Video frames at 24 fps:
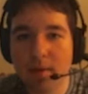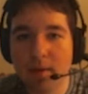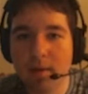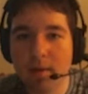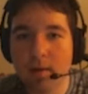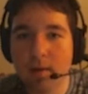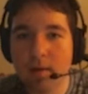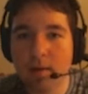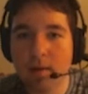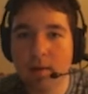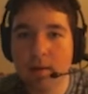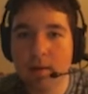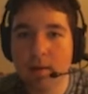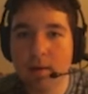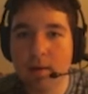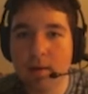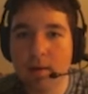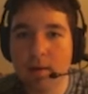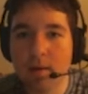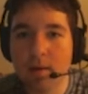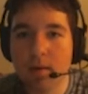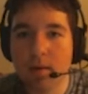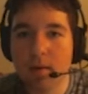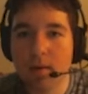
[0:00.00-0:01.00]

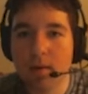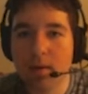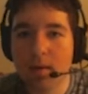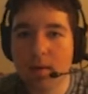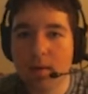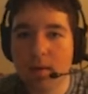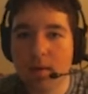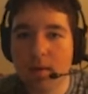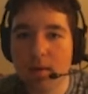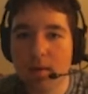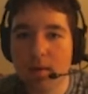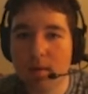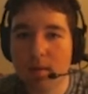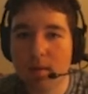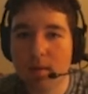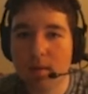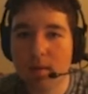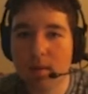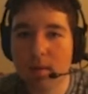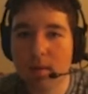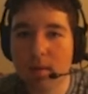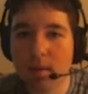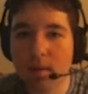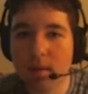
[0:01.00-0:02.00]

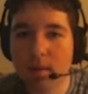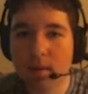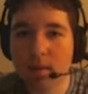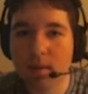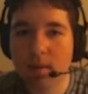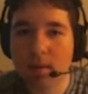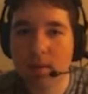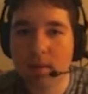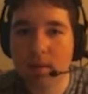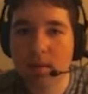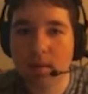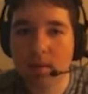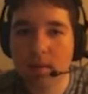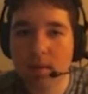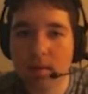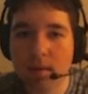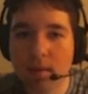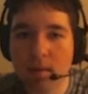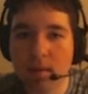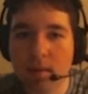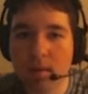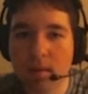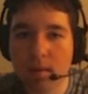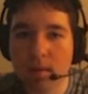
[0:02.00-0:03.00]

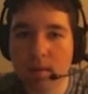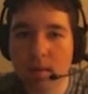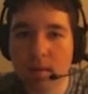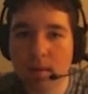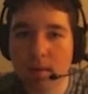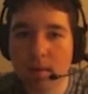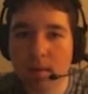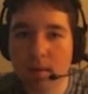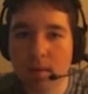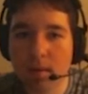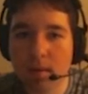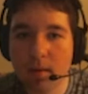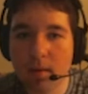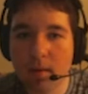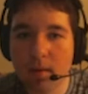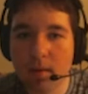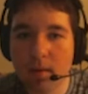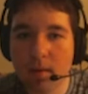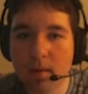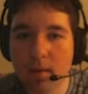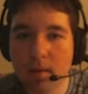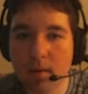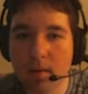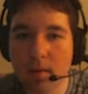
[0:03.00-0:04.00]

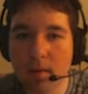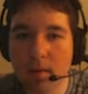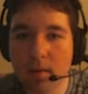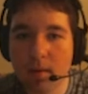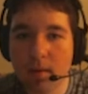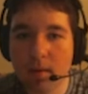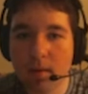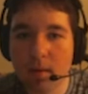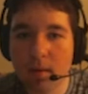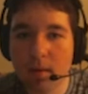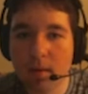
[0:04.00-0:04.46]
[no speech]